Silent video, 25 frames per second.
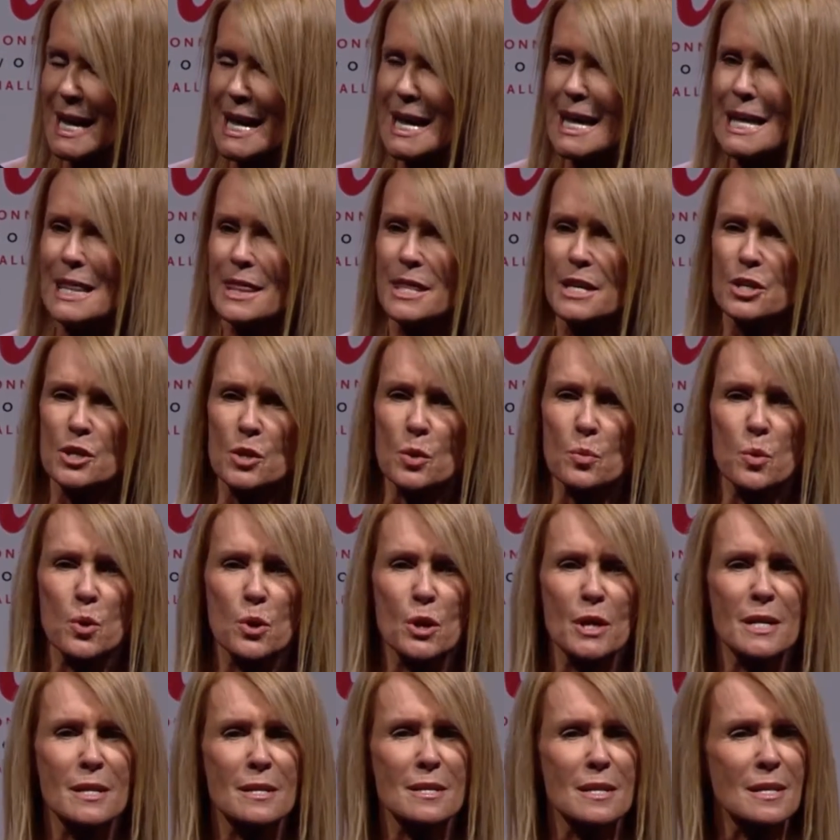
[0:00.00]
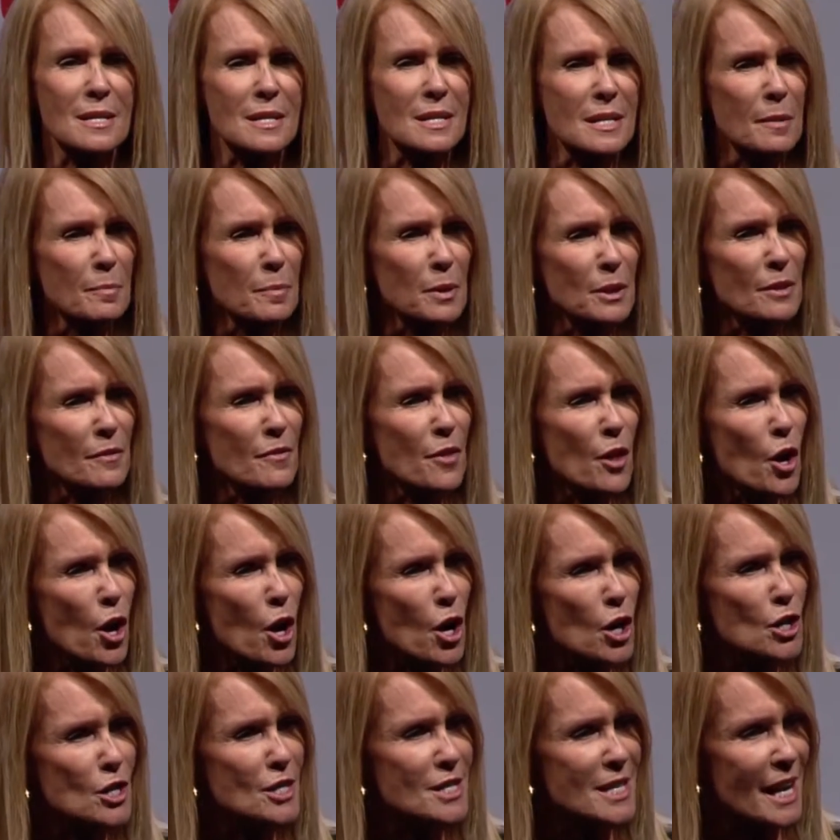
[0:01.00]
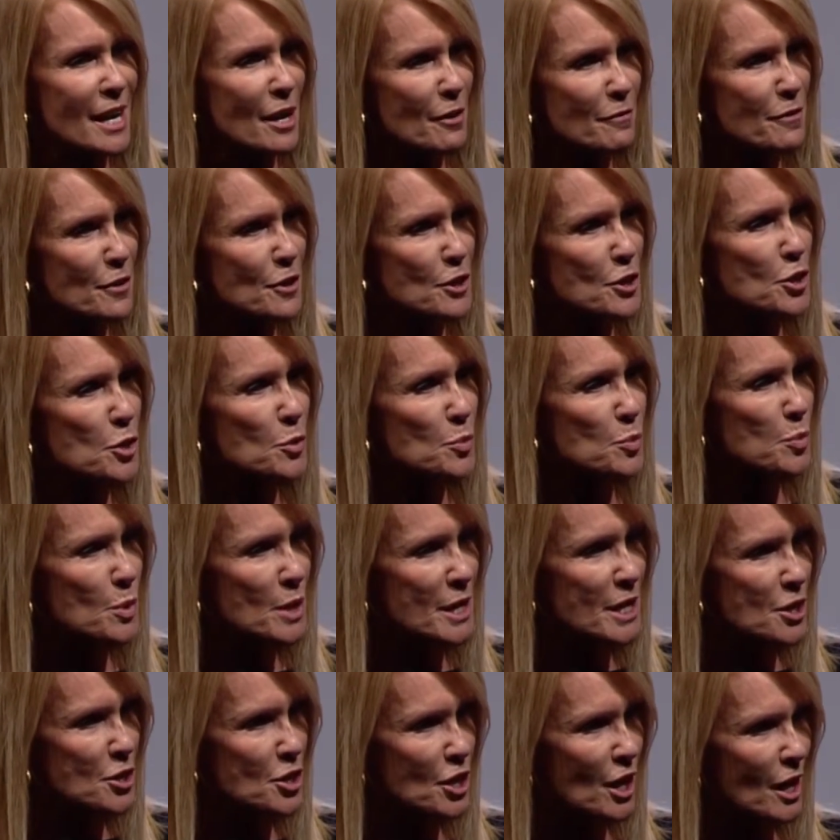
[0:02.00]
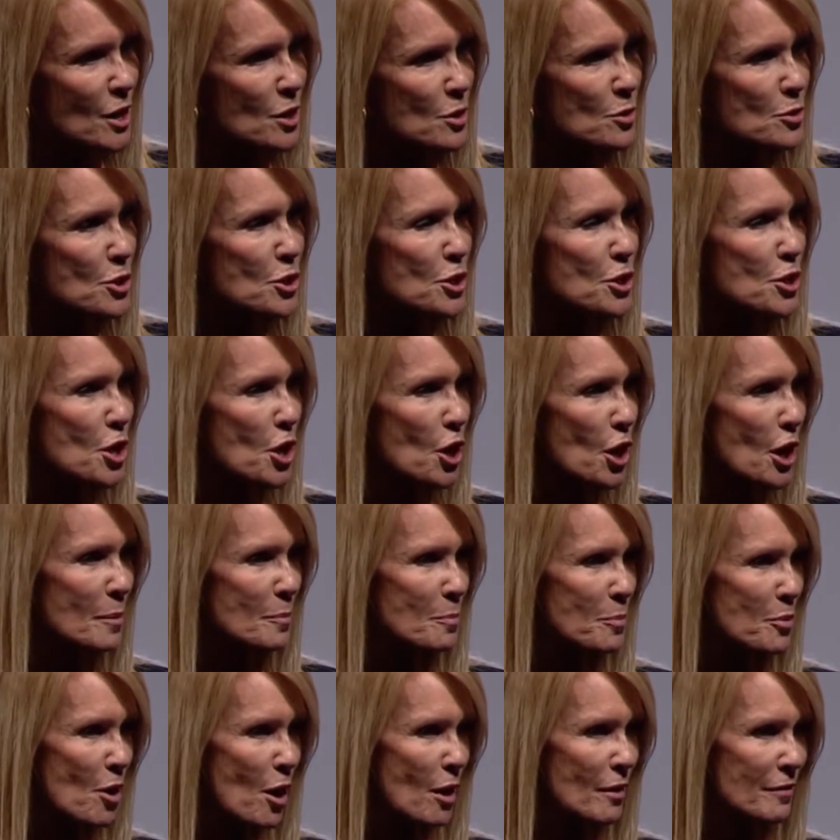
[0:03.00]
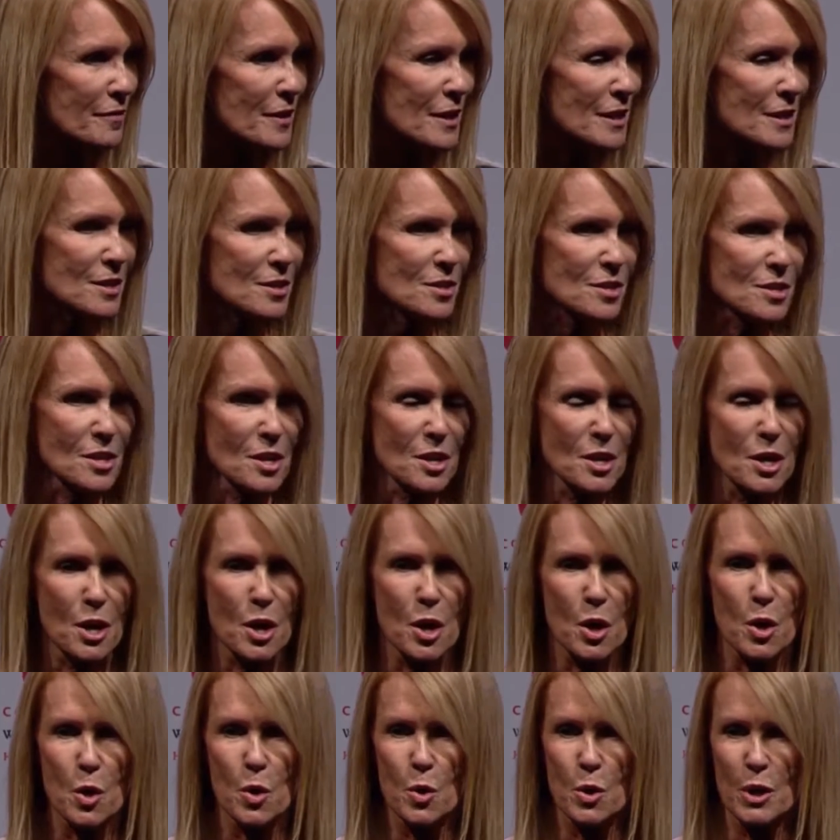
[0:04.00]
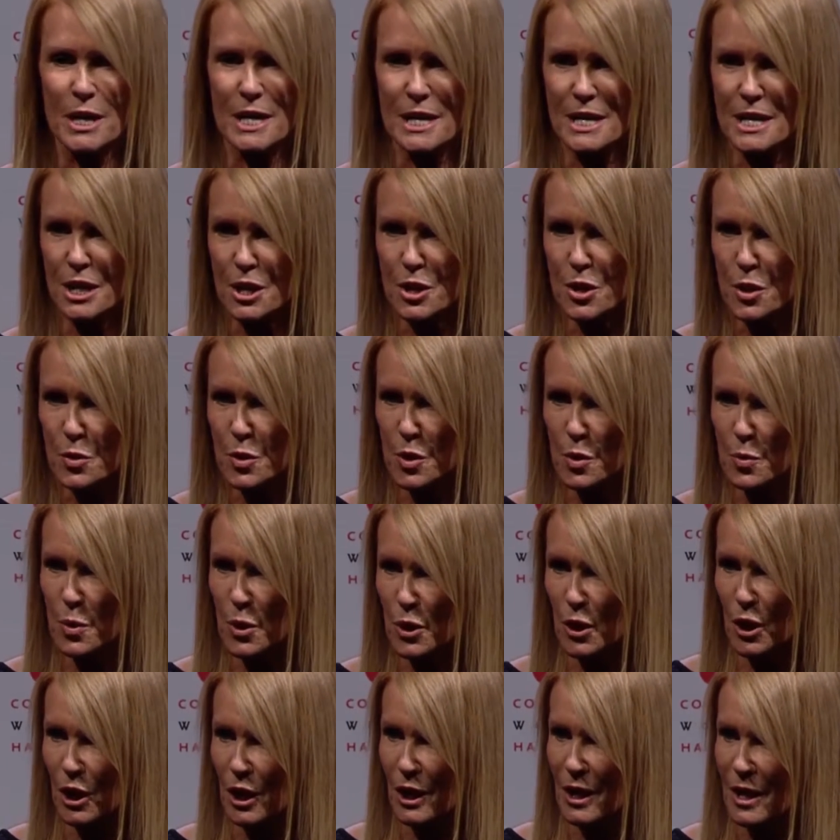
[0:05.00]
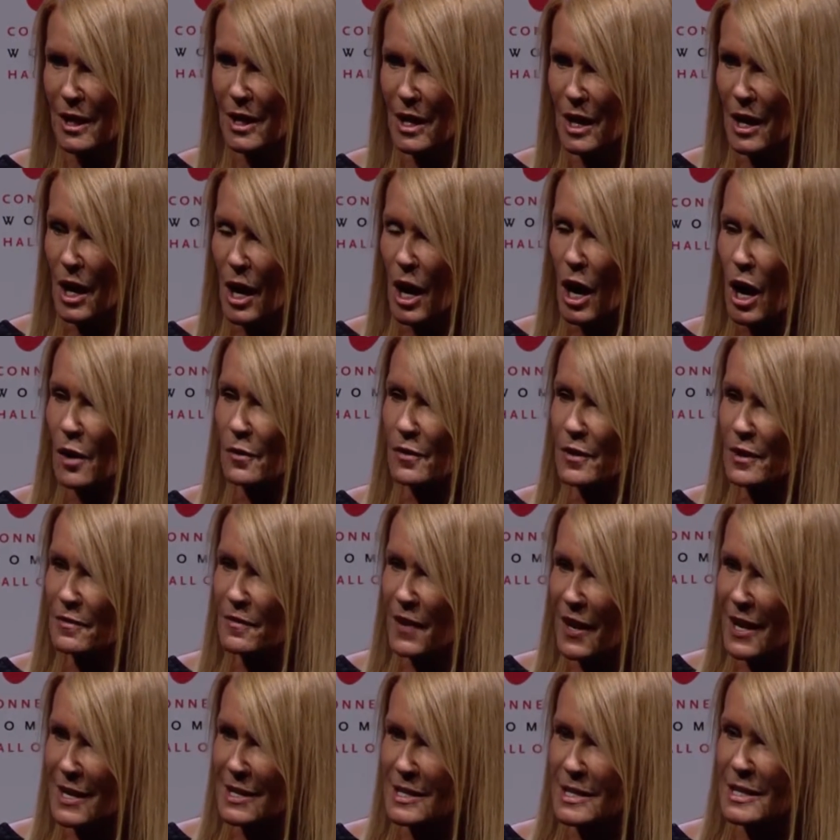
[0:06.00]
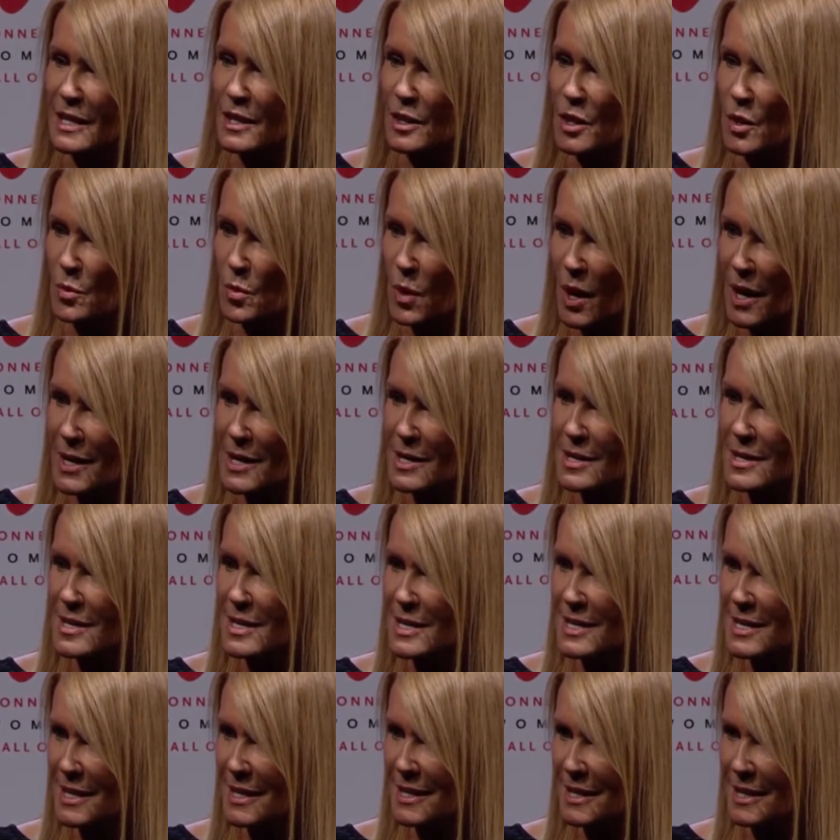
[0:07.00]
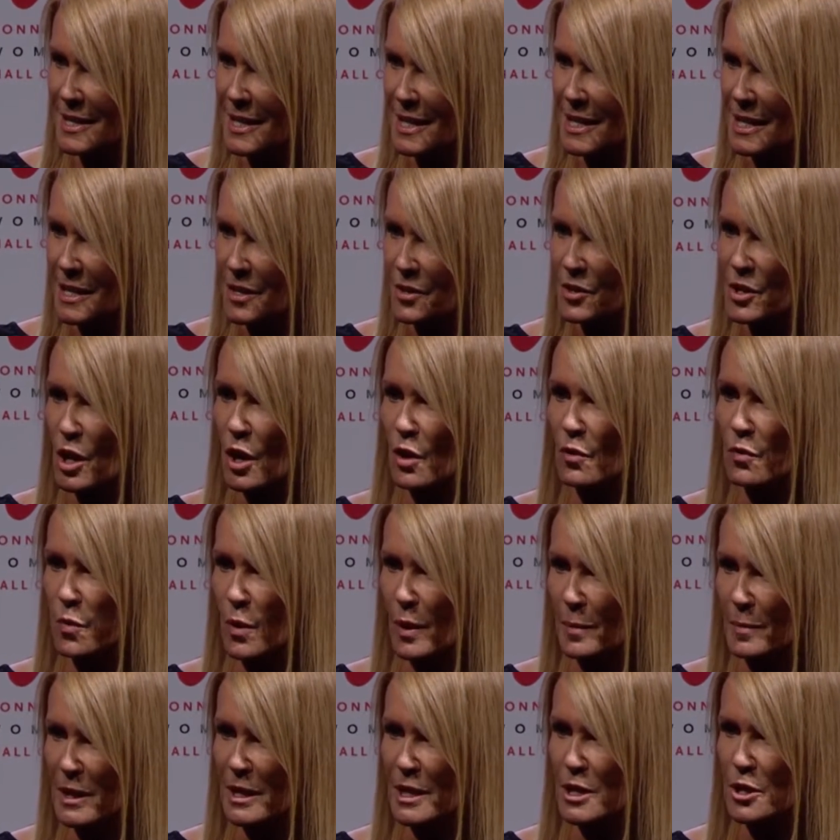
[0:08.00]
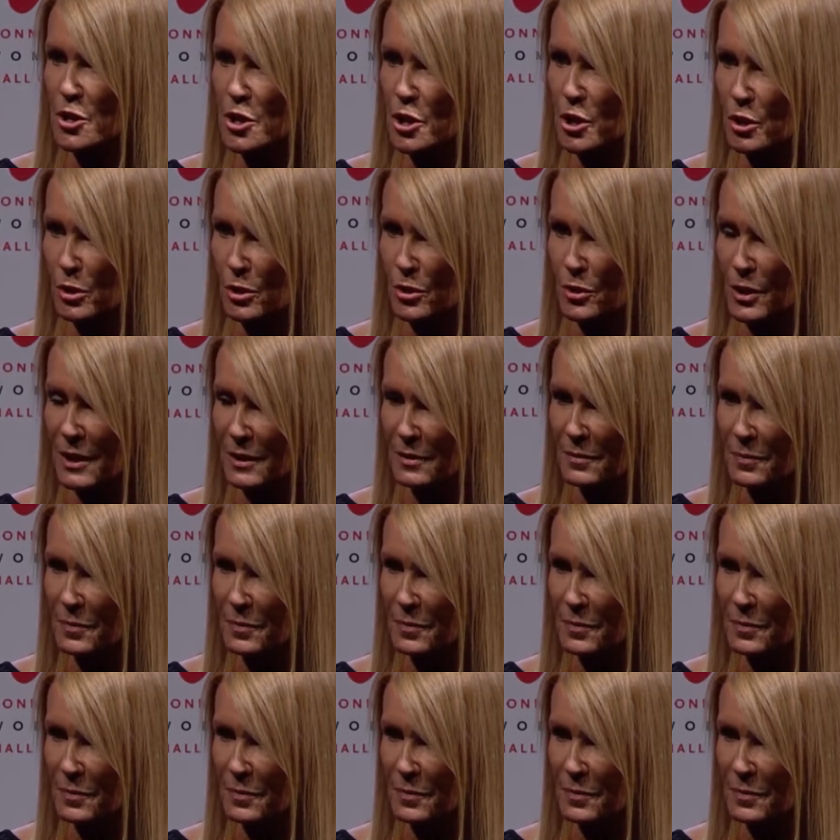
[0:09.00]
This award is a symbol of the Hall's effort to reach out to nonprofits who continue the work of advancing the rights and dignities of women and children.